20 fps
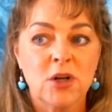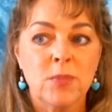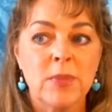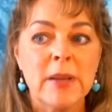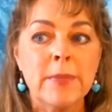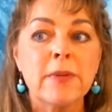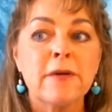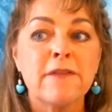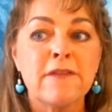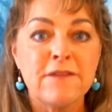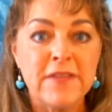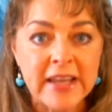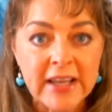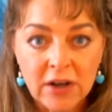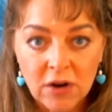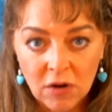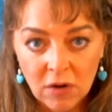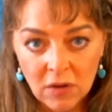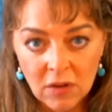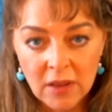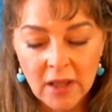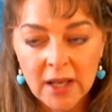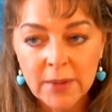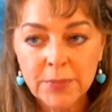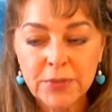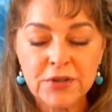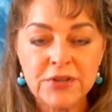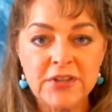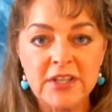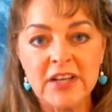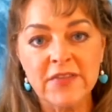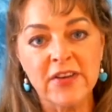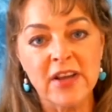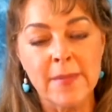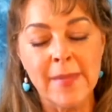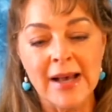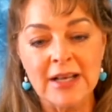People feel and perceive him